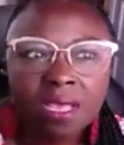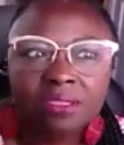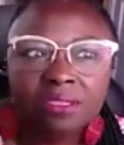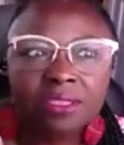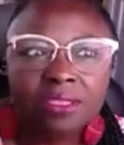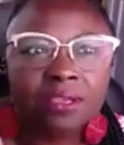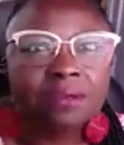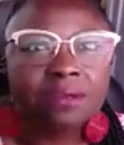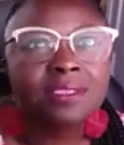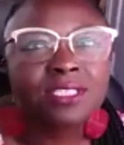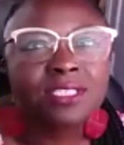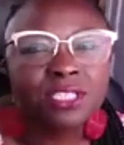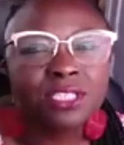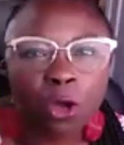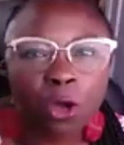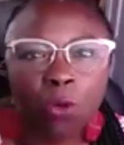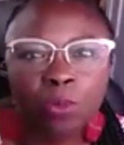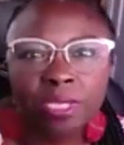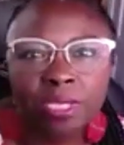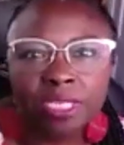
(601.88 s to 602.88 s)
There's
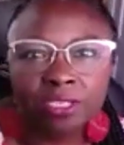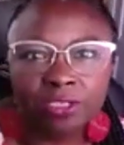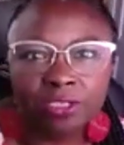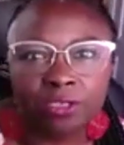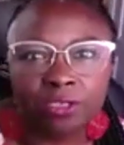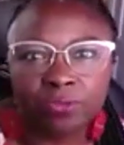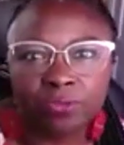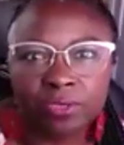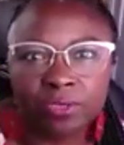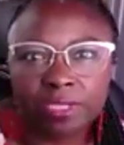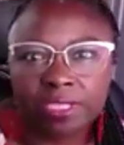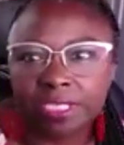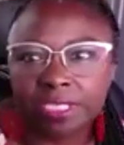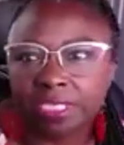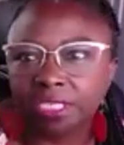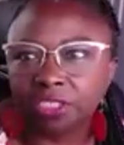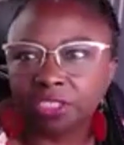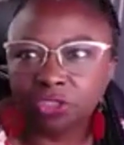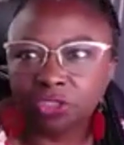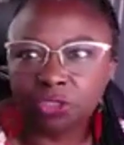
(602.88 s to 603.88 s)
so many different
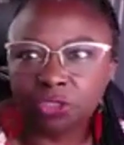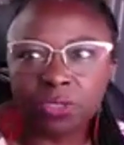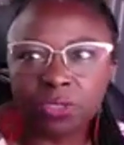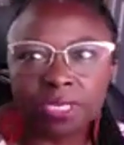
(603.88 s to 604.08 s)
things. You